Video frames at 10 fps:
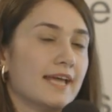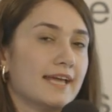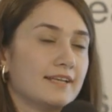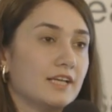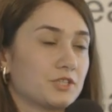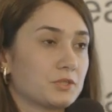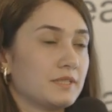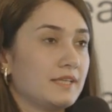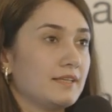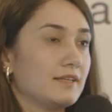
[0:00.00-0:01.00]
And
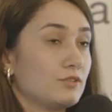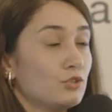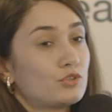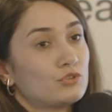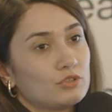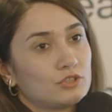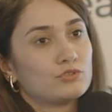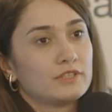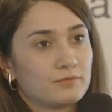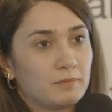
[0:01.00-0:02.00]
actually, you could also
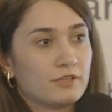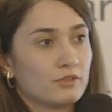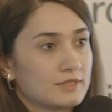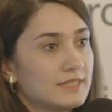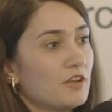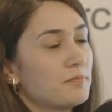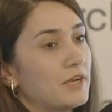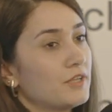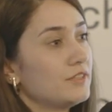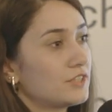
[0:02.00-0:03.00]
do it by yourself,
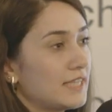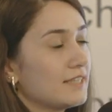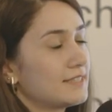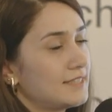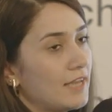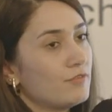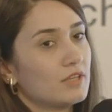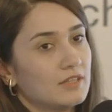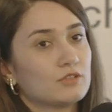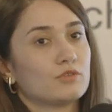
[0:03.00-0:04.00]
but it can save
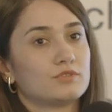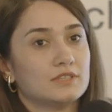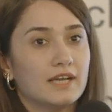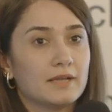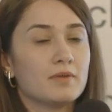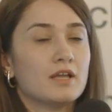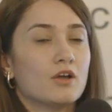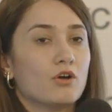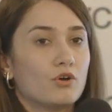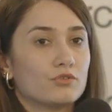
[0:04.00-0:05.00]
you a lot of
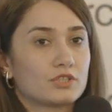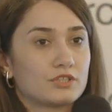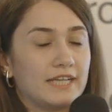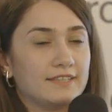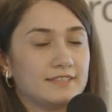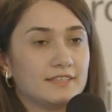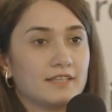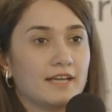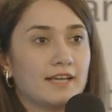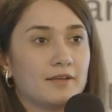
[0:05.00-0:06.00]
time on
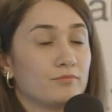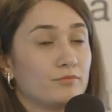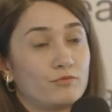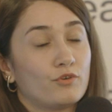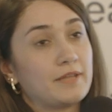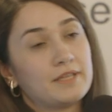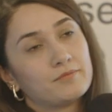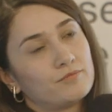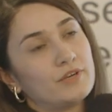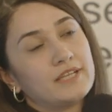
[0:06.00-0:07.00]
creating, for
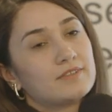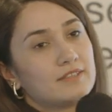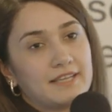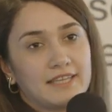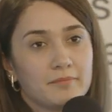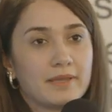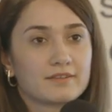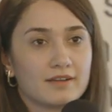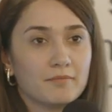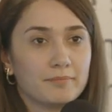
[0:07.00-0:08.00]
even like
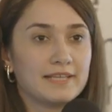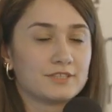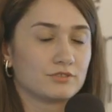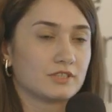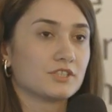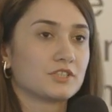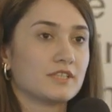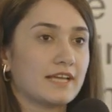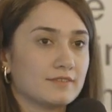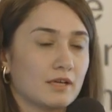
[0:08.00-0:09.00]
email campaigns, you can
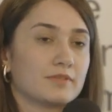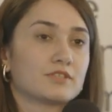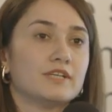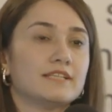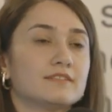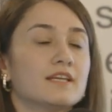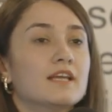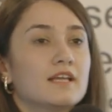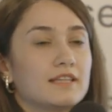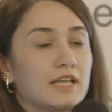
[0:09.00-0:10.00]
actually end up with creating
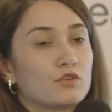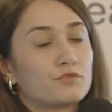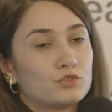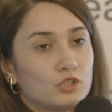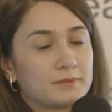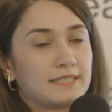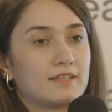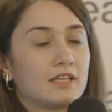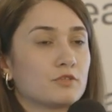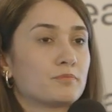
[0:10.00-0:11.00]
a lot of groups
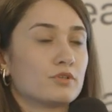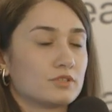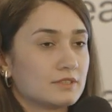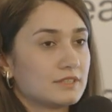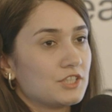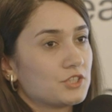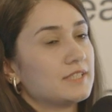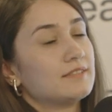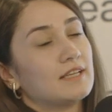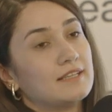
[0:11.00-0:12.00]
and a lot of
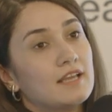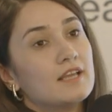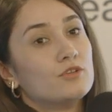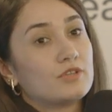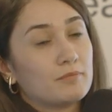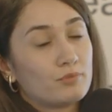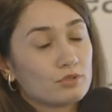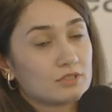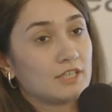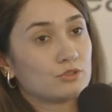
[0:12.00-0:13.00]
personalization, and then you can
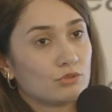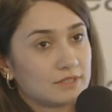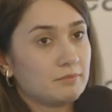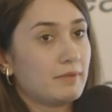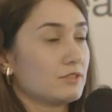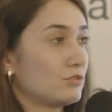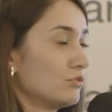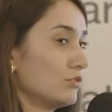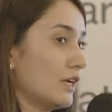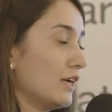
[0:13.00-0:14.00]
personalize those emails
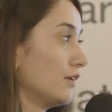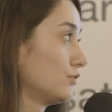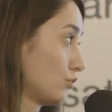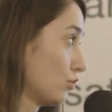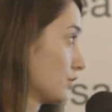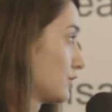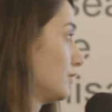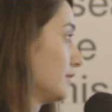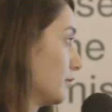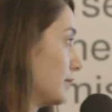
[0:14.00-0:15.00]
to
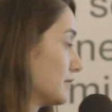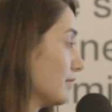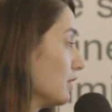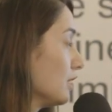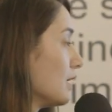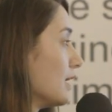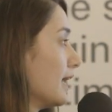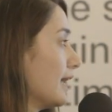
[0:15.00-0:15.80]
considering them as well.